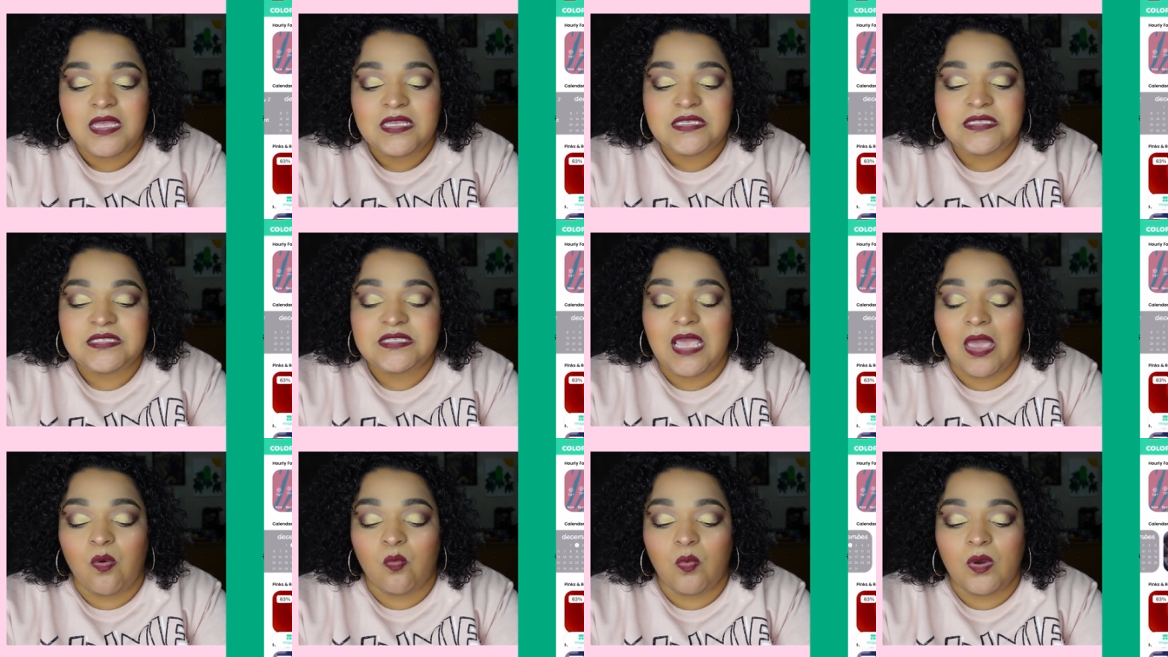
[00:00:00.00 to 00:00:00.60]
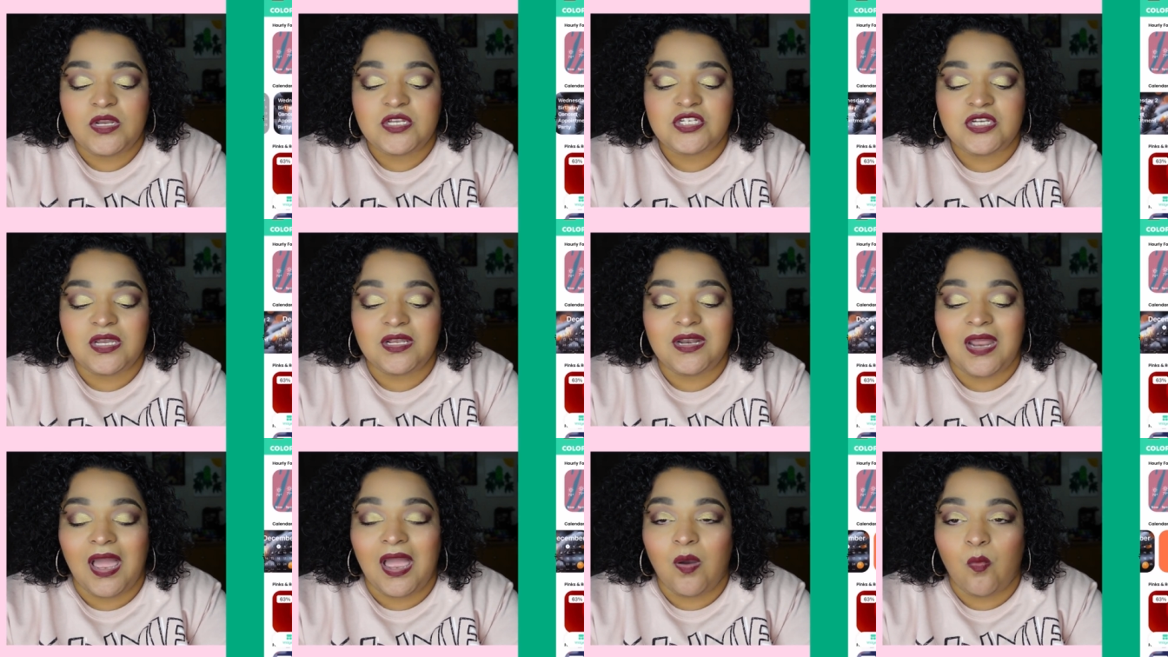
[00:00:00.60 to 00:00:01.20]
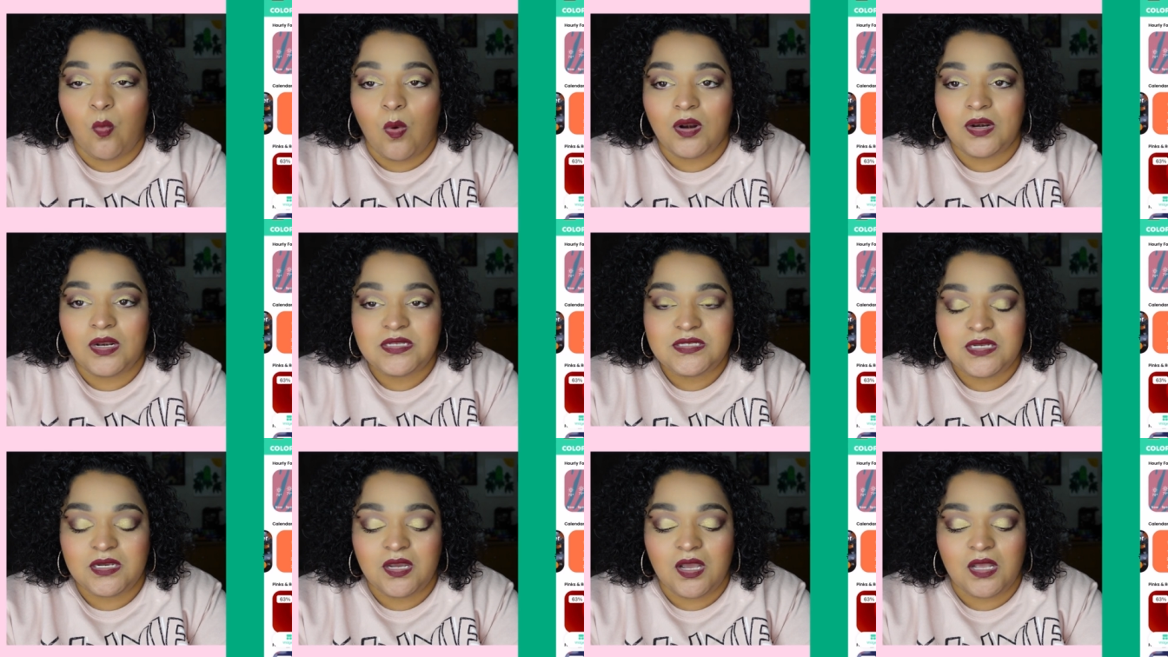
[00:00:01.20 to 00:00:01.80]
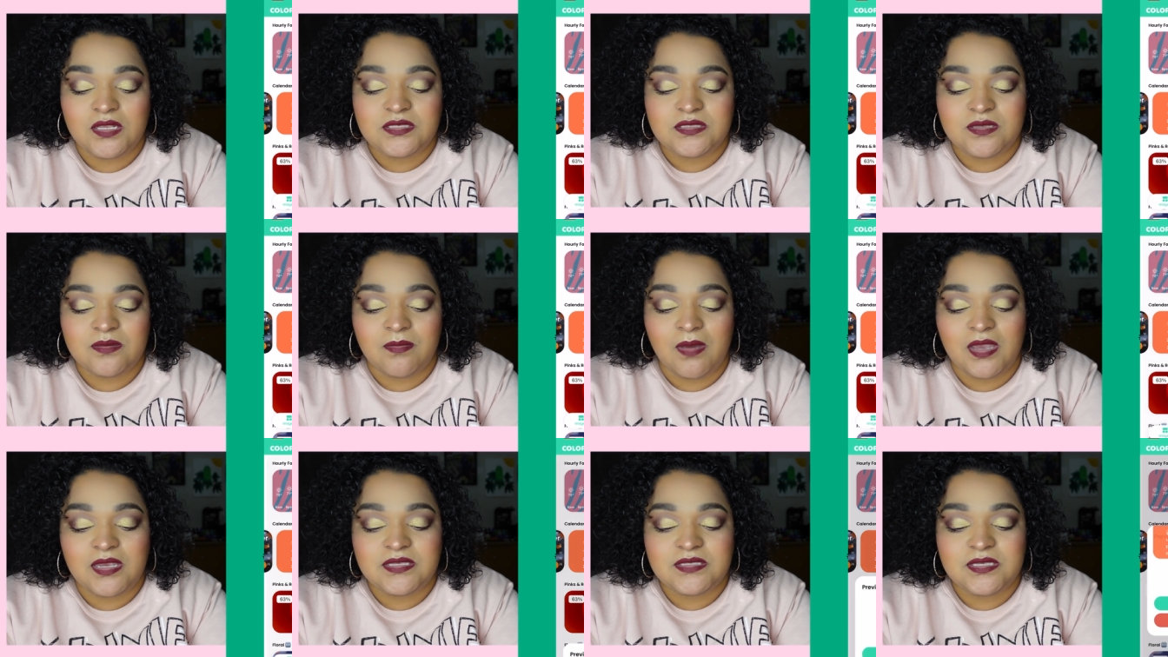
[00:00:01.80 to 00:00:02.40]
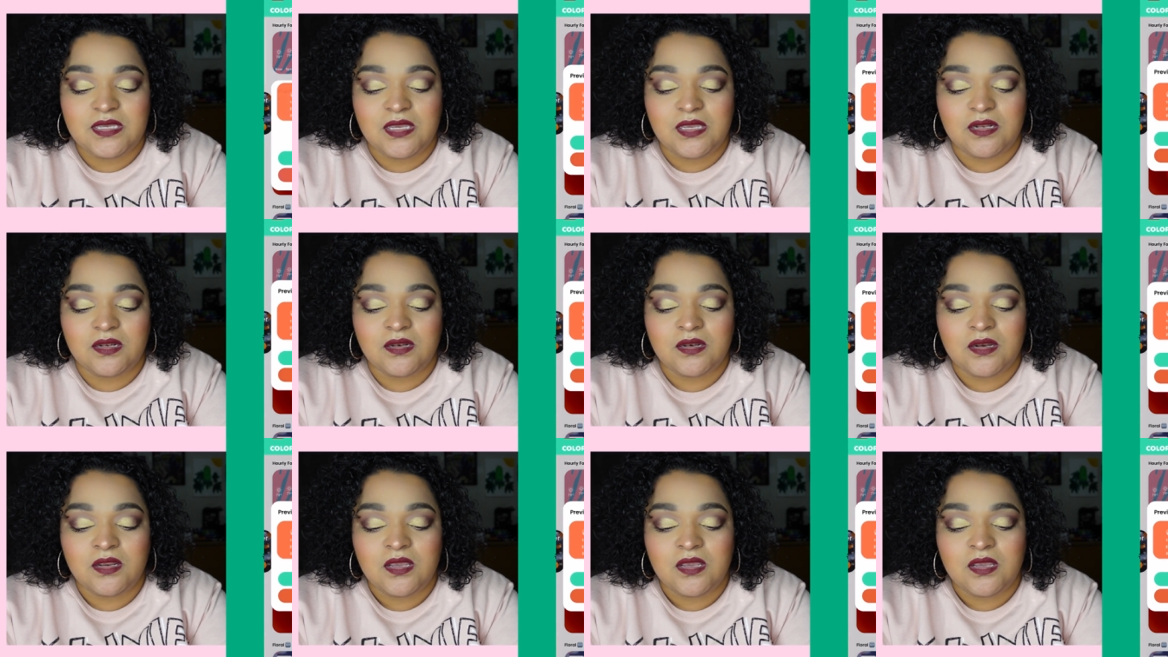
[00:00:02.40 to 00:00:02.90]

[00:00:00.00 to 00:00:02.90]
set widget. I wanted to customize it.